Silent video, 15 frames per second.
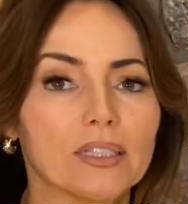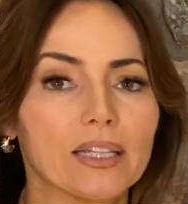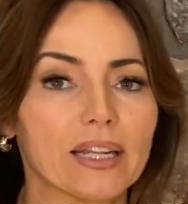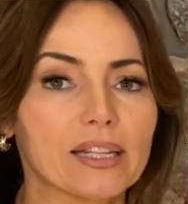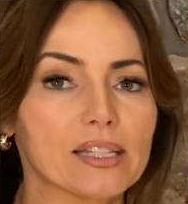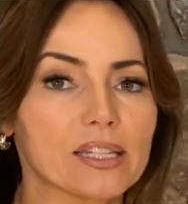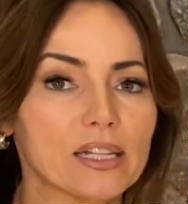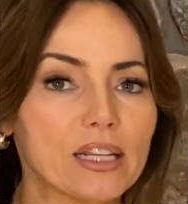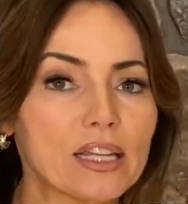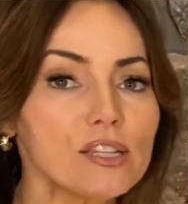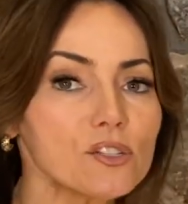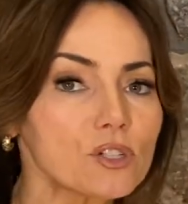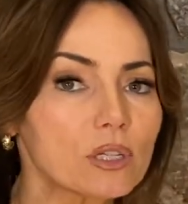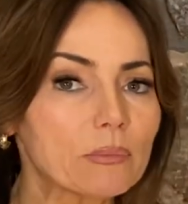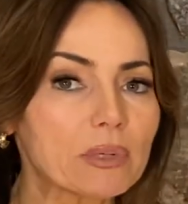It's an
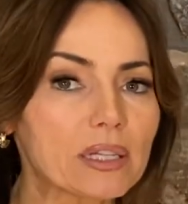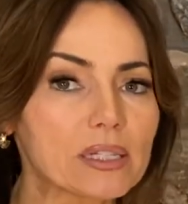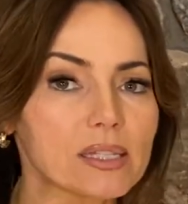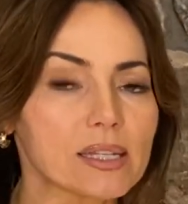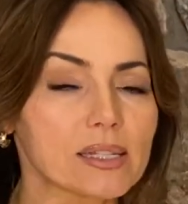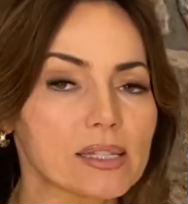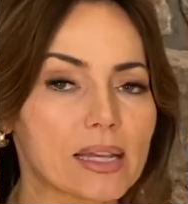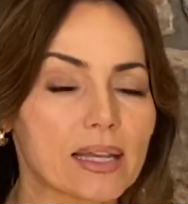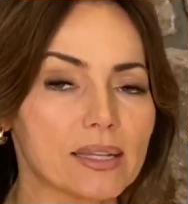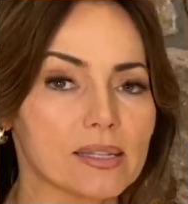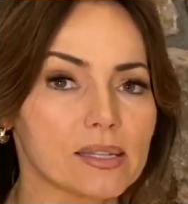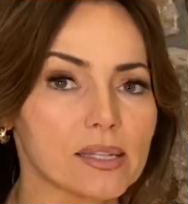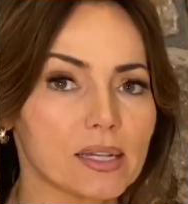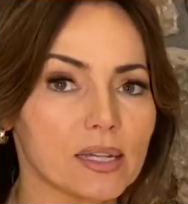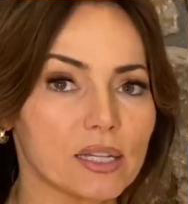Easter mix that says
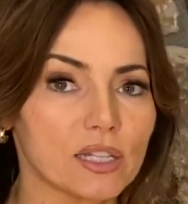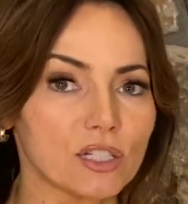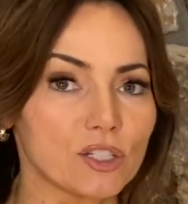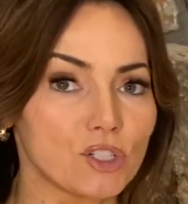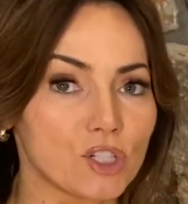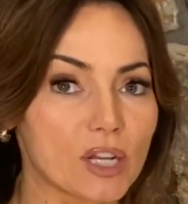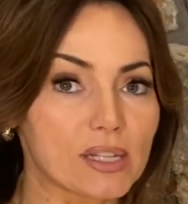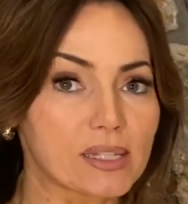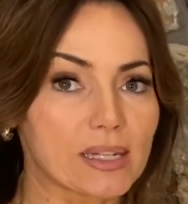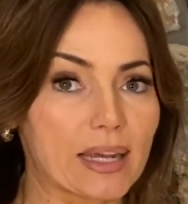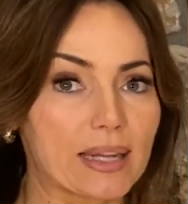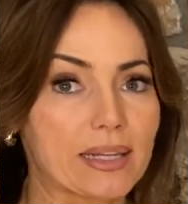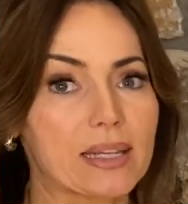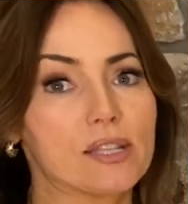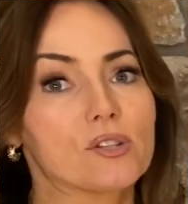just
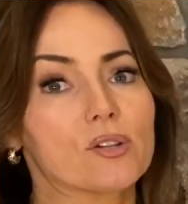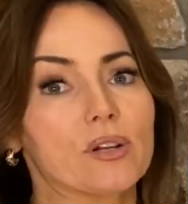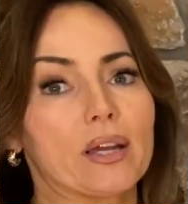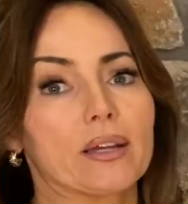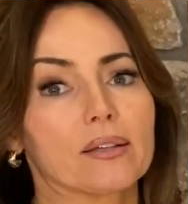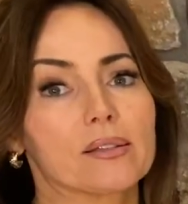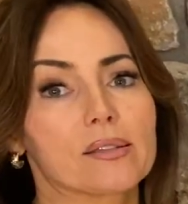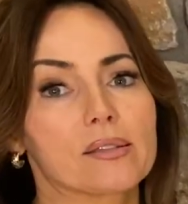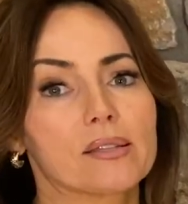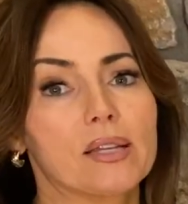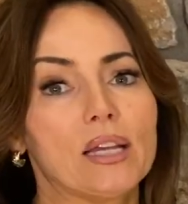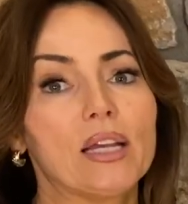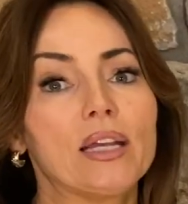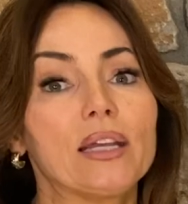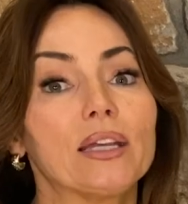add Easter eggs.
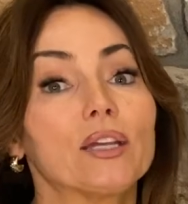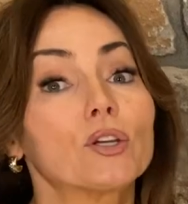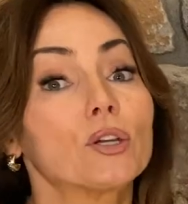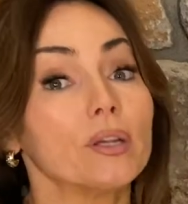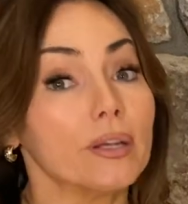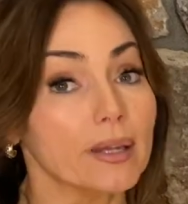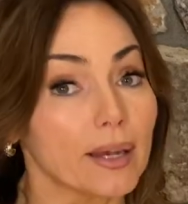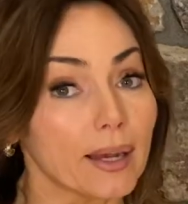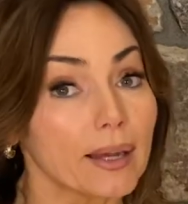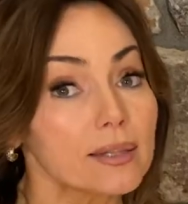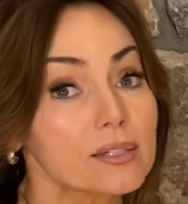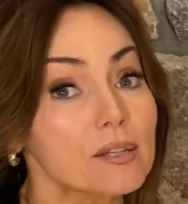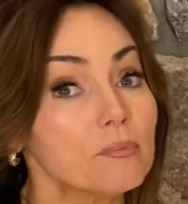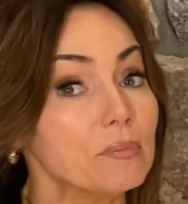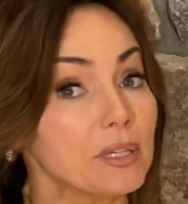It could not
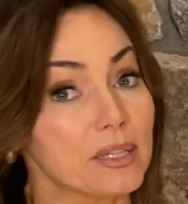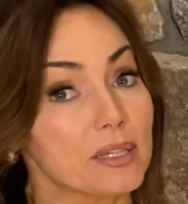be